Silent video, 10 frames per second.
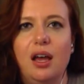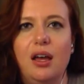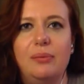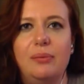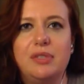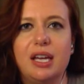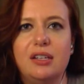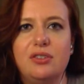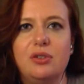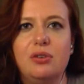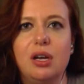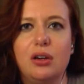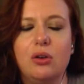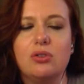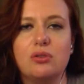um, to kind of do a
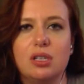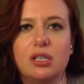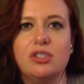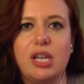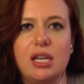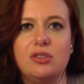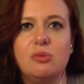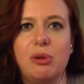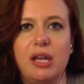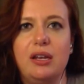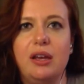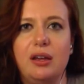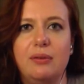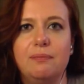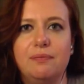cultural exchange but
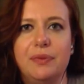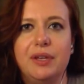um,